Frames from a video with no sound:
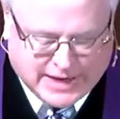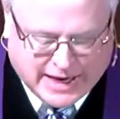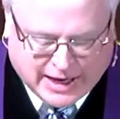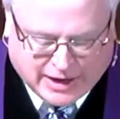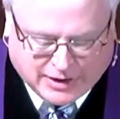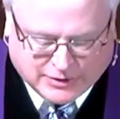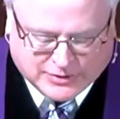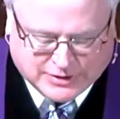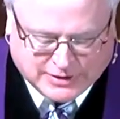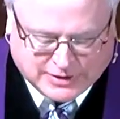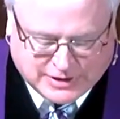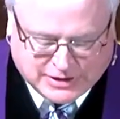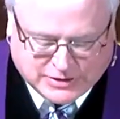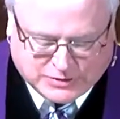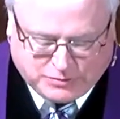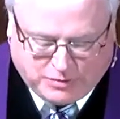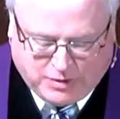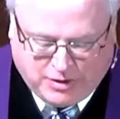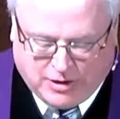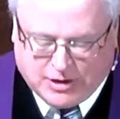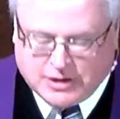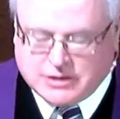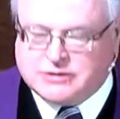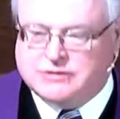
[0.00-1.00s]
now to these
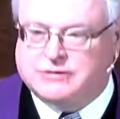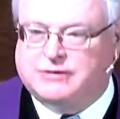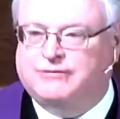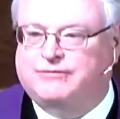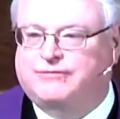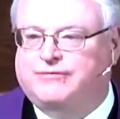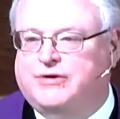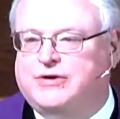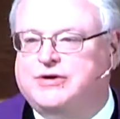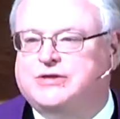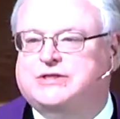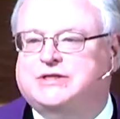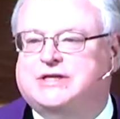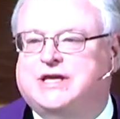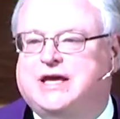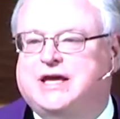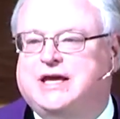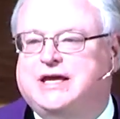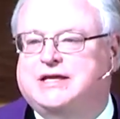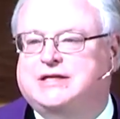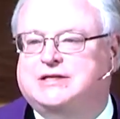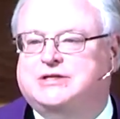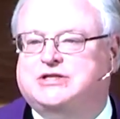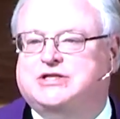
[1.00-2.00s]
words from 1
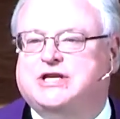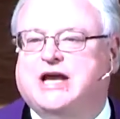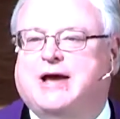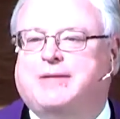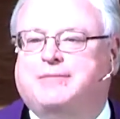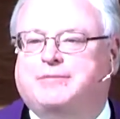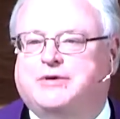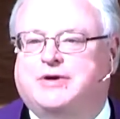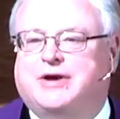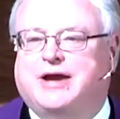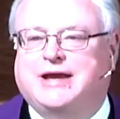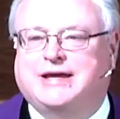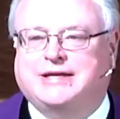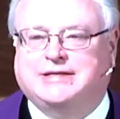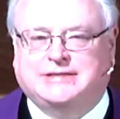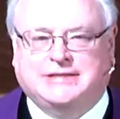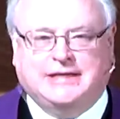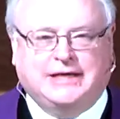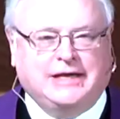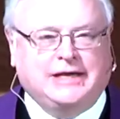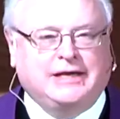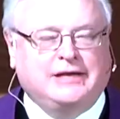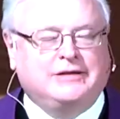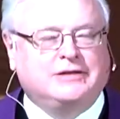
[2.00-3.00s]
Kings chapter
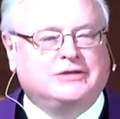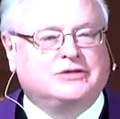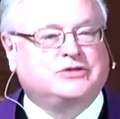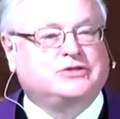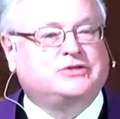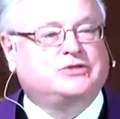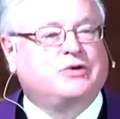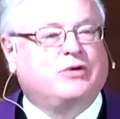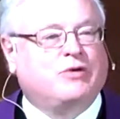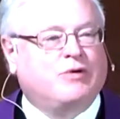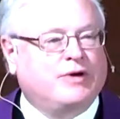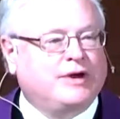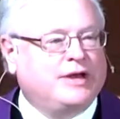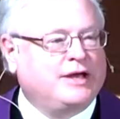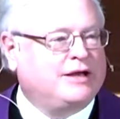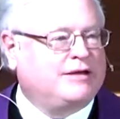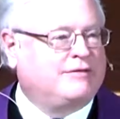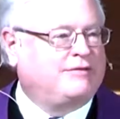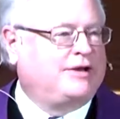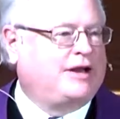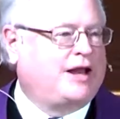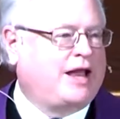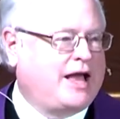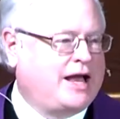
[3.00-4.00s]
18, the story
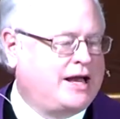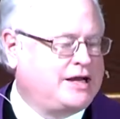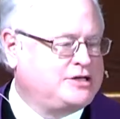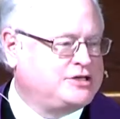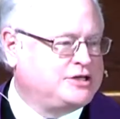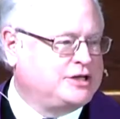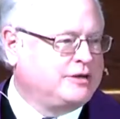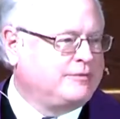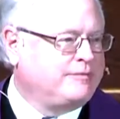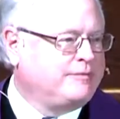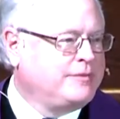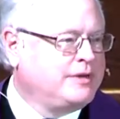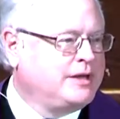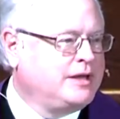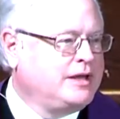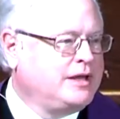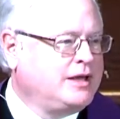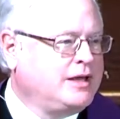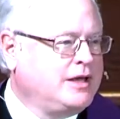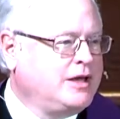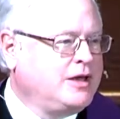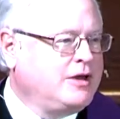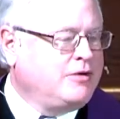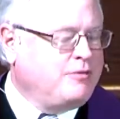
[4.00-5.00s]
of Elijah,
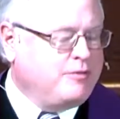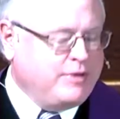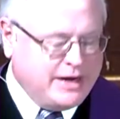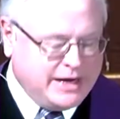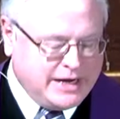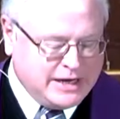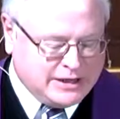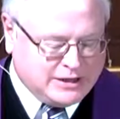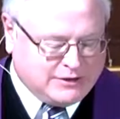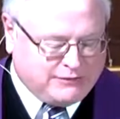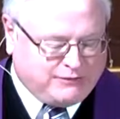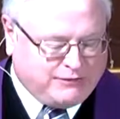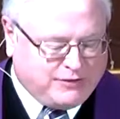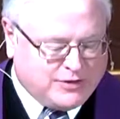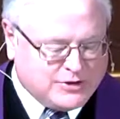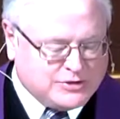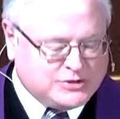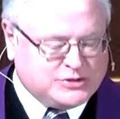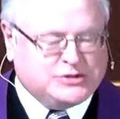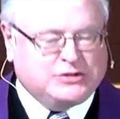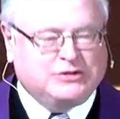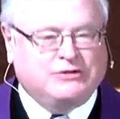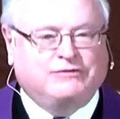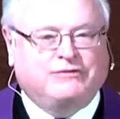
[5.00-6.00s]
reading the
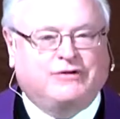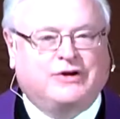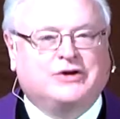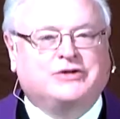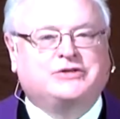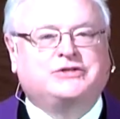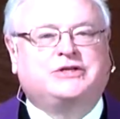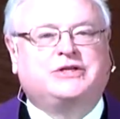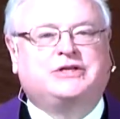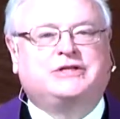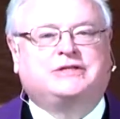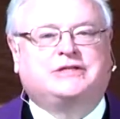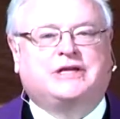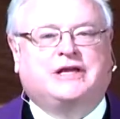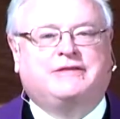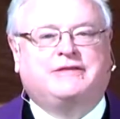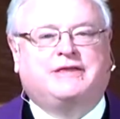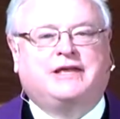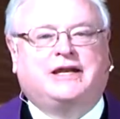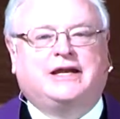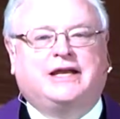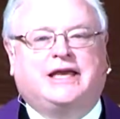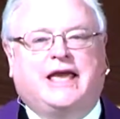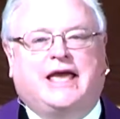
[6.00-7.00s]
first two verses and
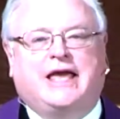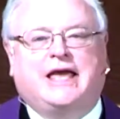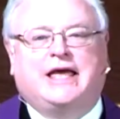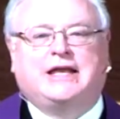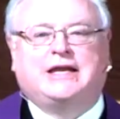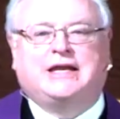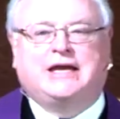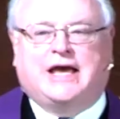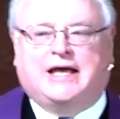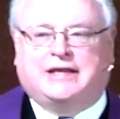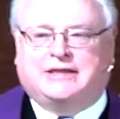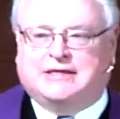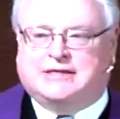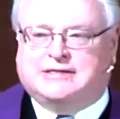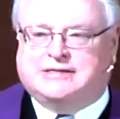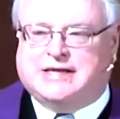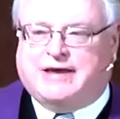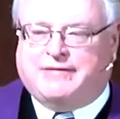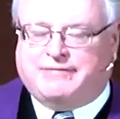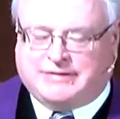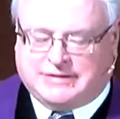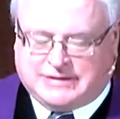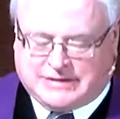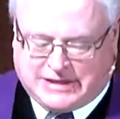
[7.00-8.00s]
then again at the
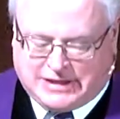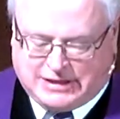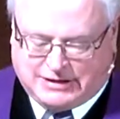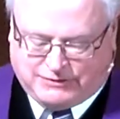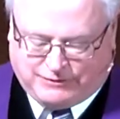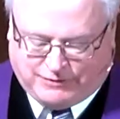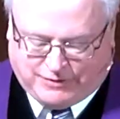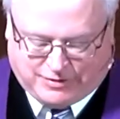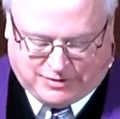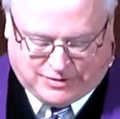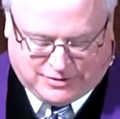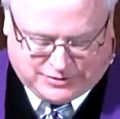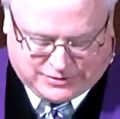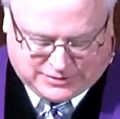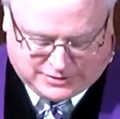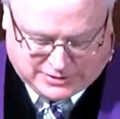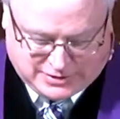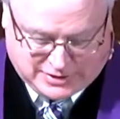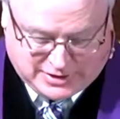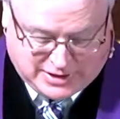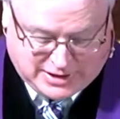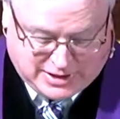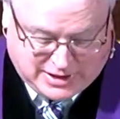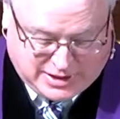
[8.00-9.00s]
17th verse.
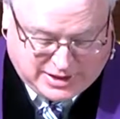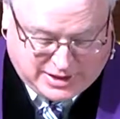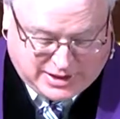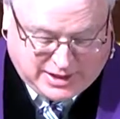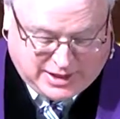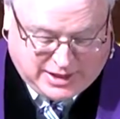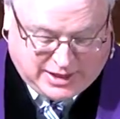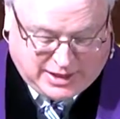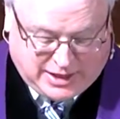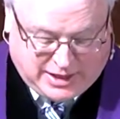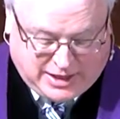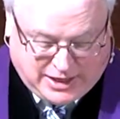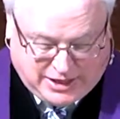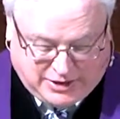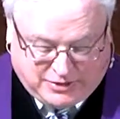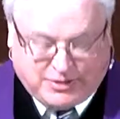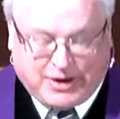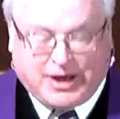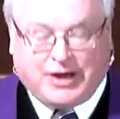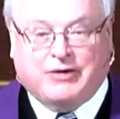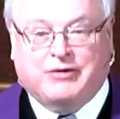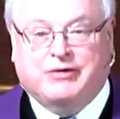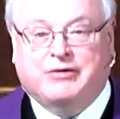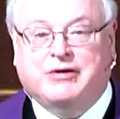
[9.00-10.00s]
Hear
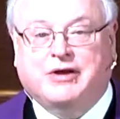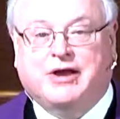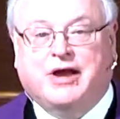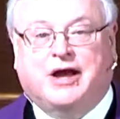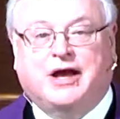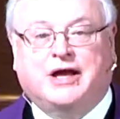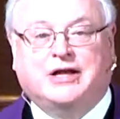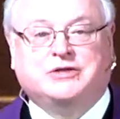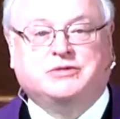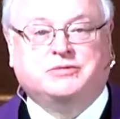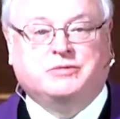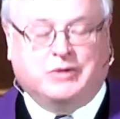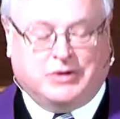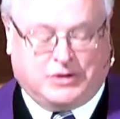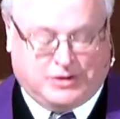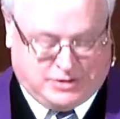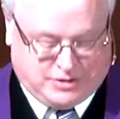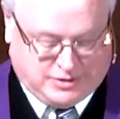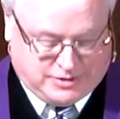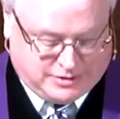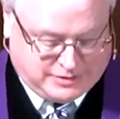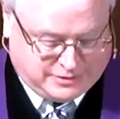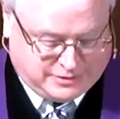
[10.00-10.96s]
now God's word.